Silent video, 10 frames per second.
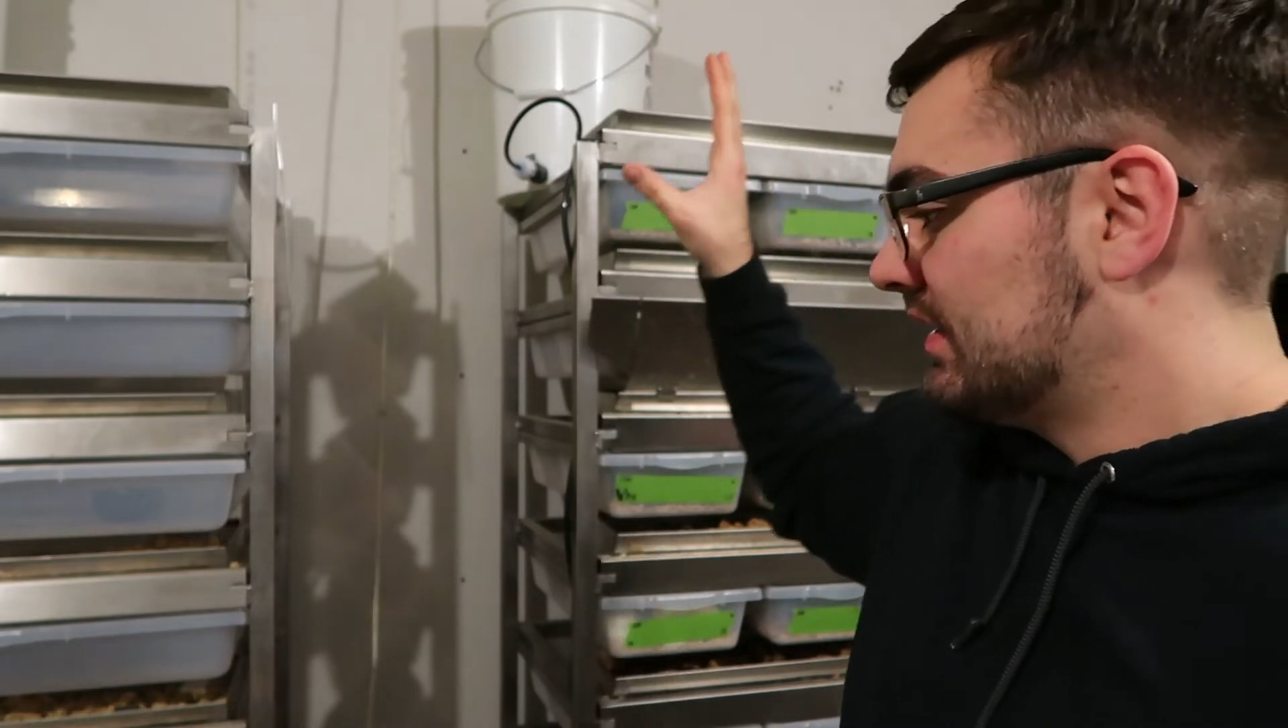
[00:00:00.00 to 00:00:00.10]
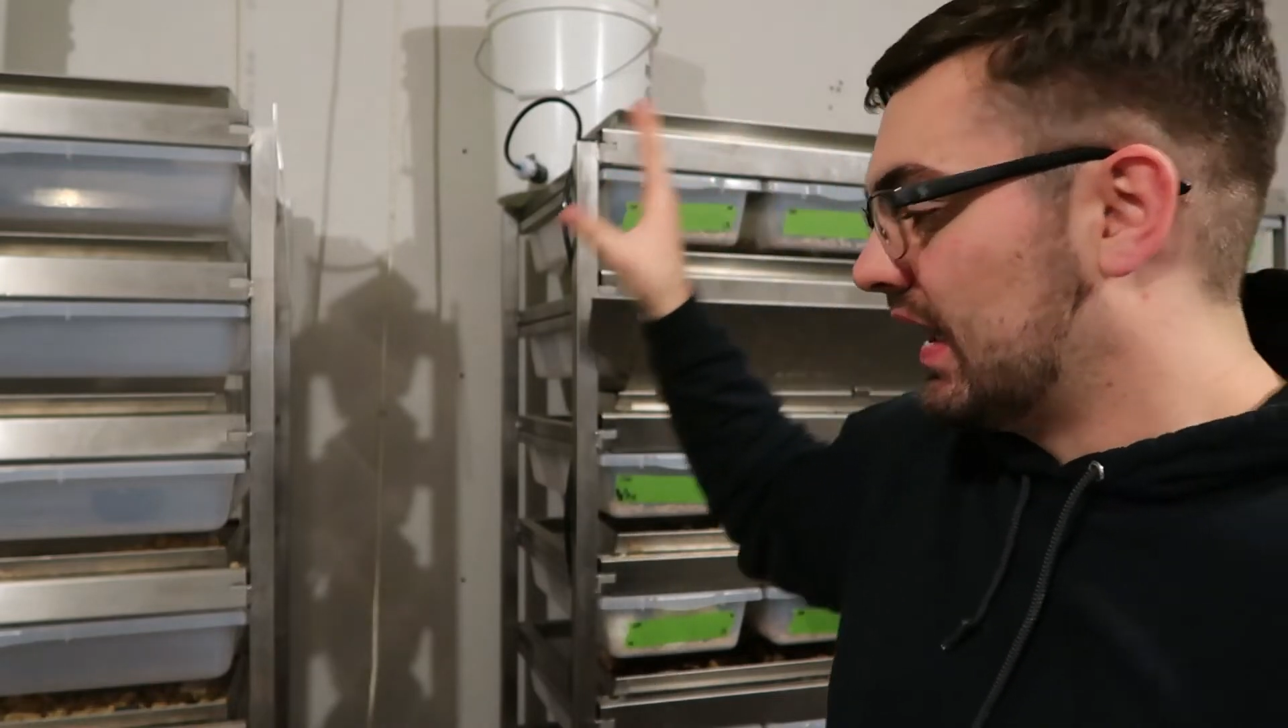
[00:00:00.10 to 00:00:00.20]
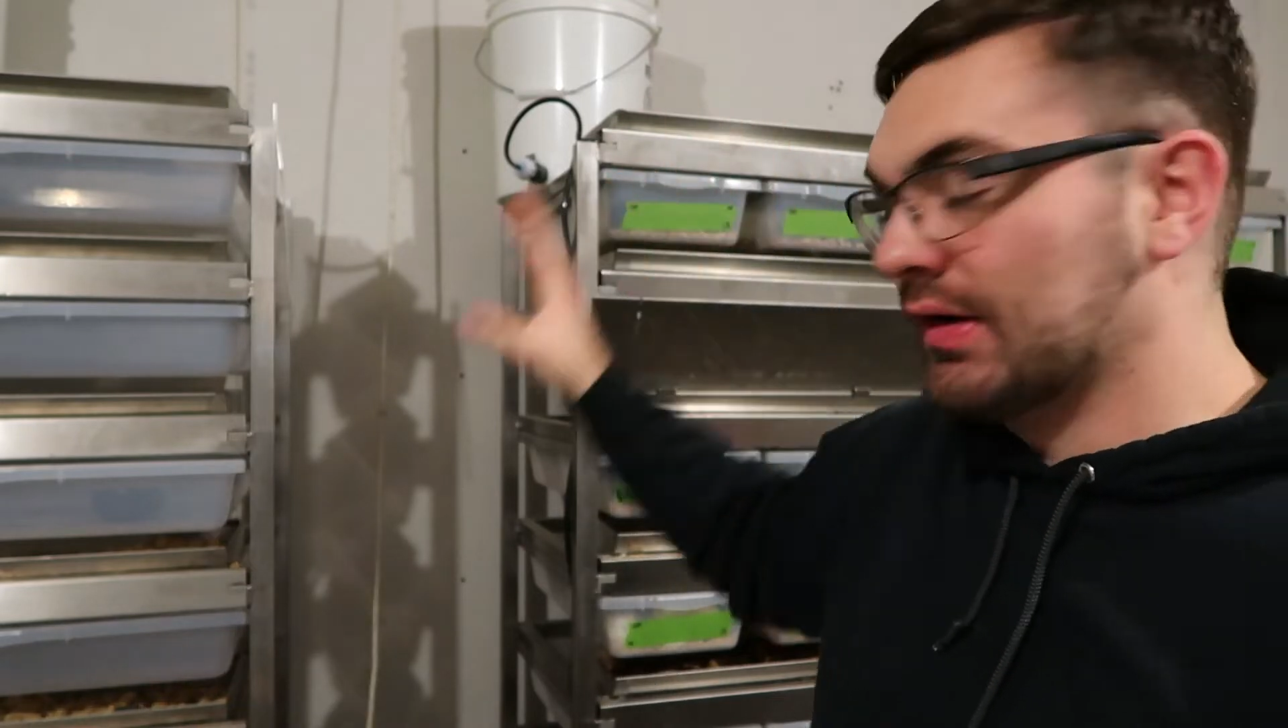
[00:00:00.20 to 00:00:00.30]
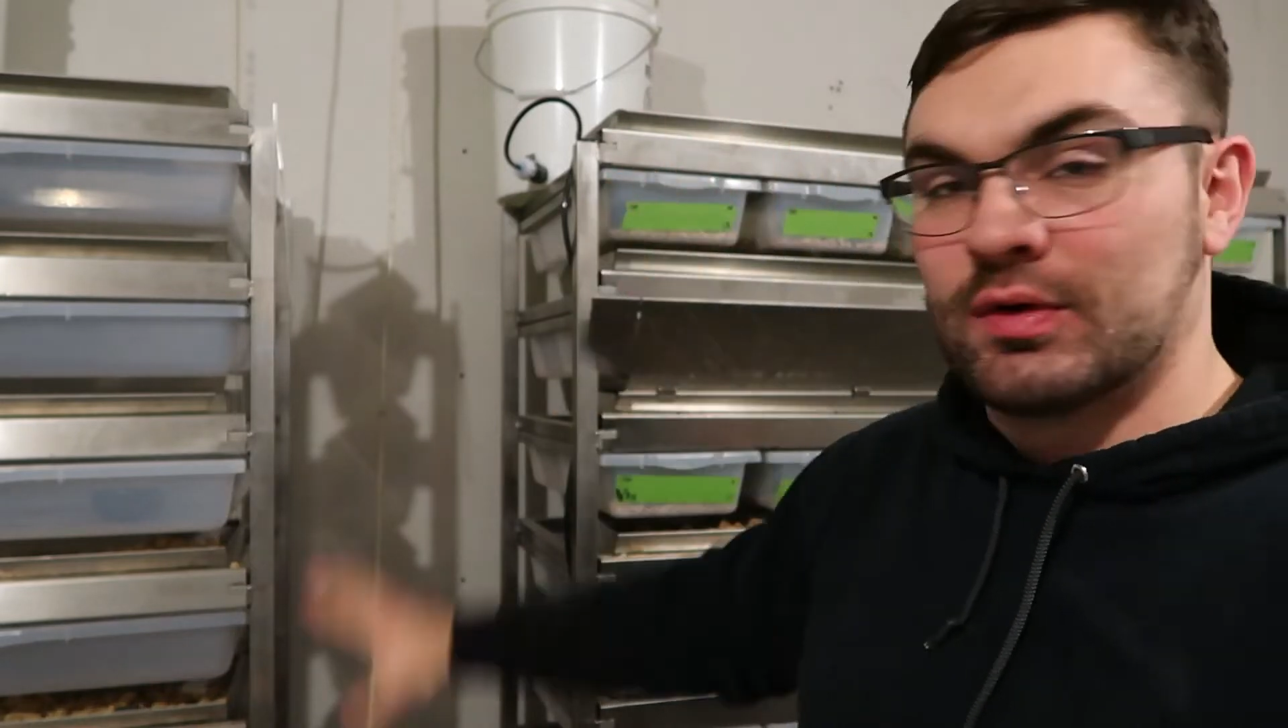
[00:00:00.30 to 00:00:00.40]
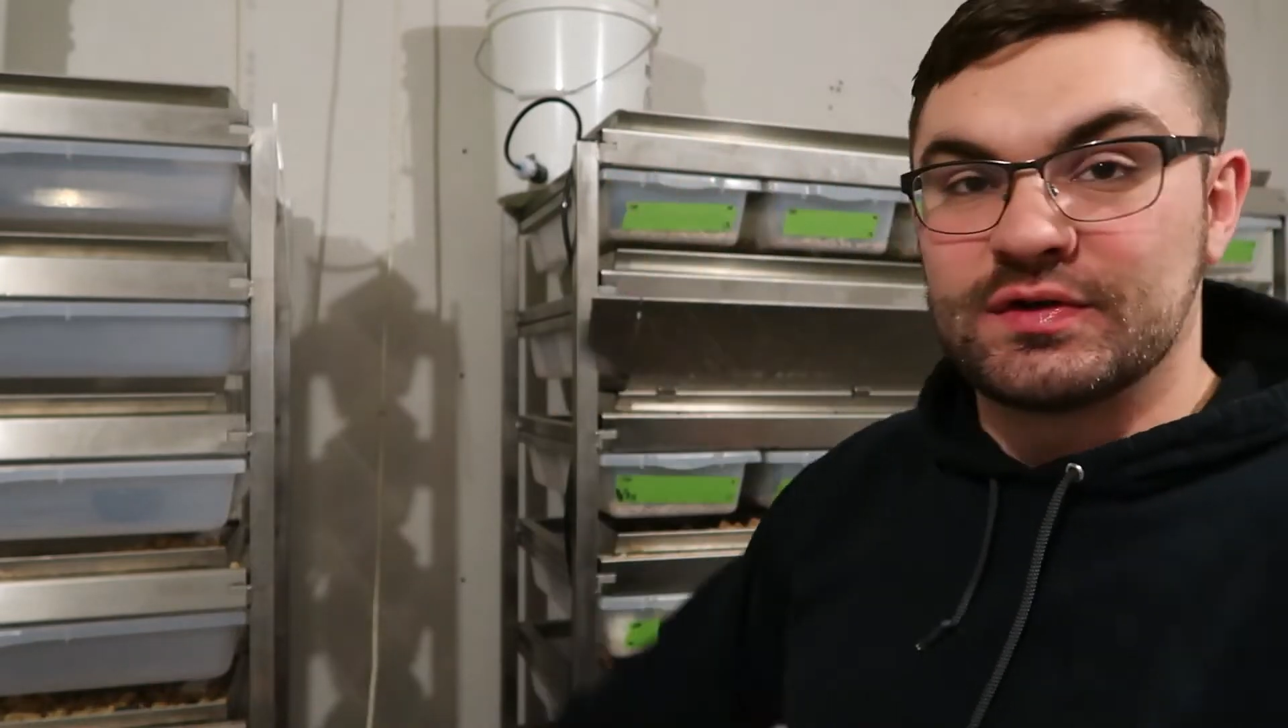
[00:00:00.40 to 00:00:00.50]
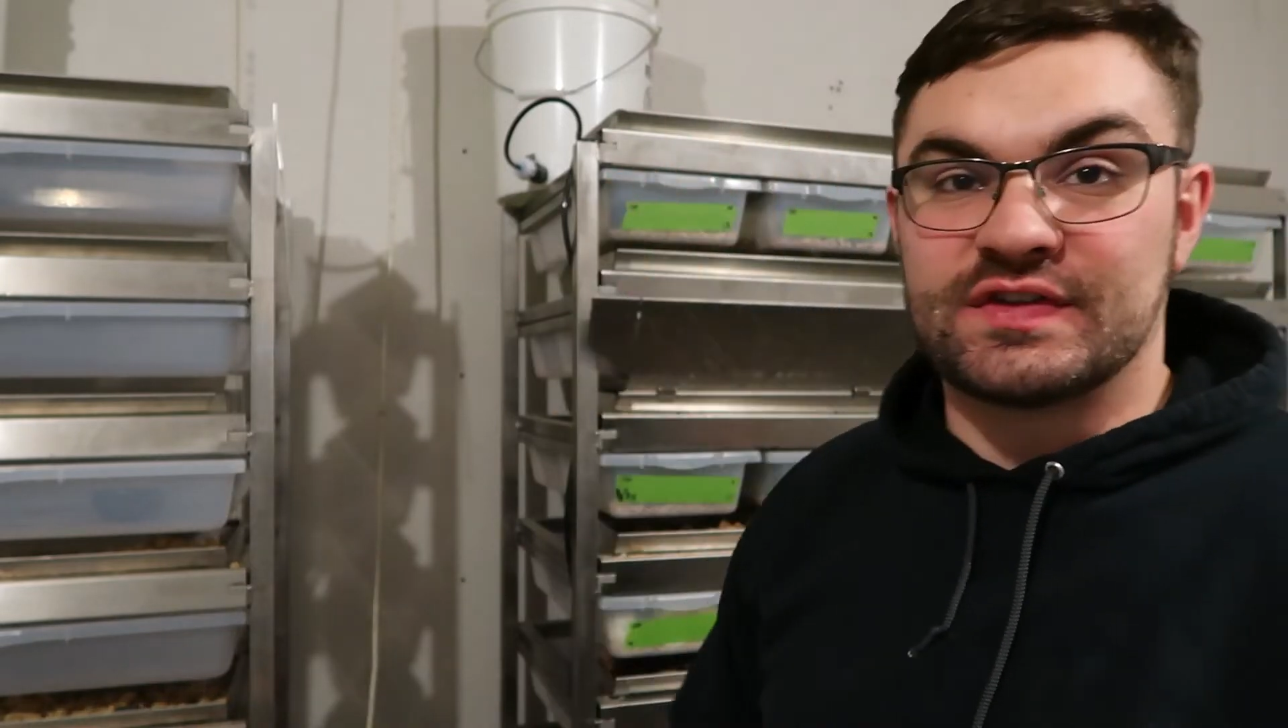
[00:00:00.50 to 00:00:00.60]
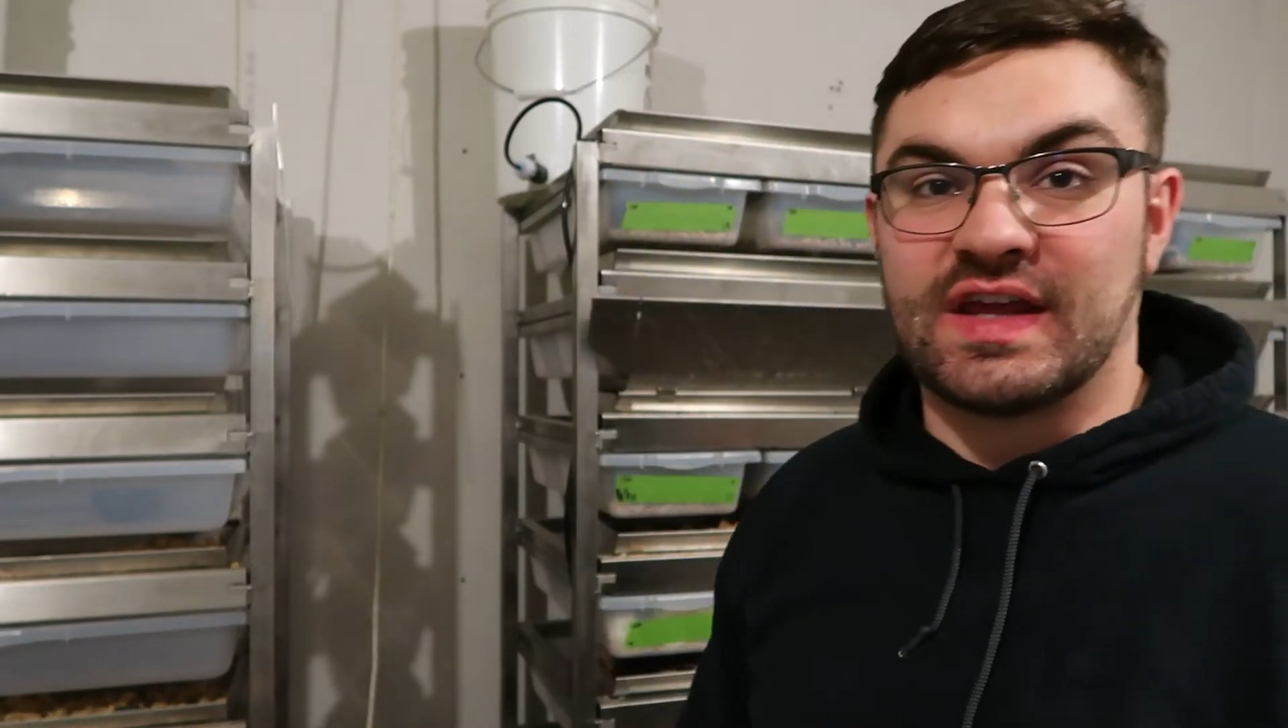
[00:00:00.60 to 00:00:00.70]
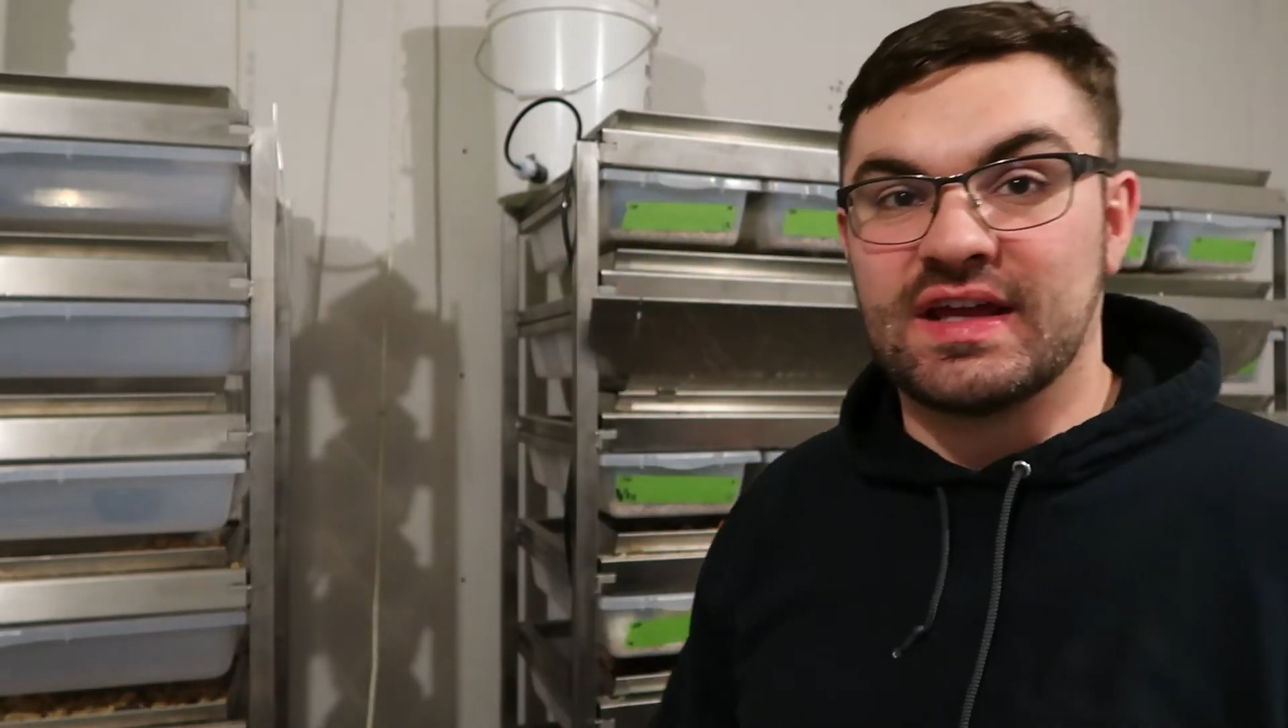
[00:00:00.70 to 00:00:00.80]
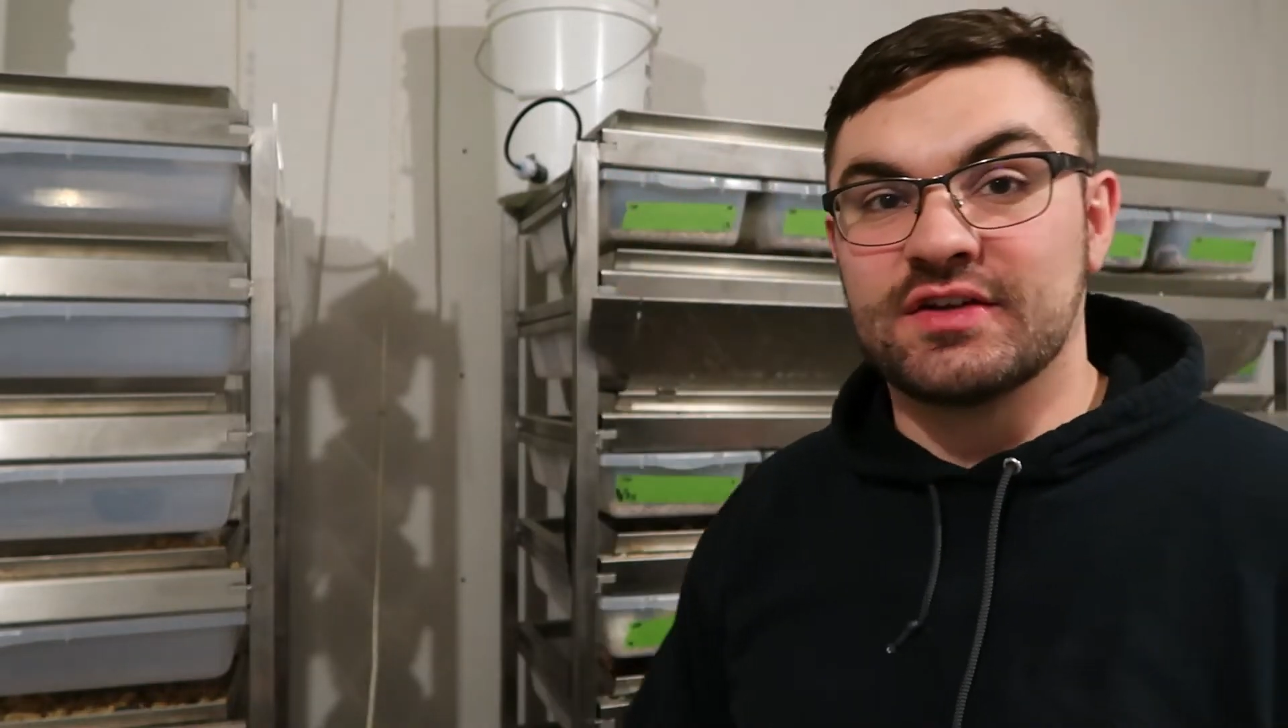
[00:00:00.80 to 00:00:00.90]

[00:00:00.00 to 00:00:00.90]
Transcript: that I will say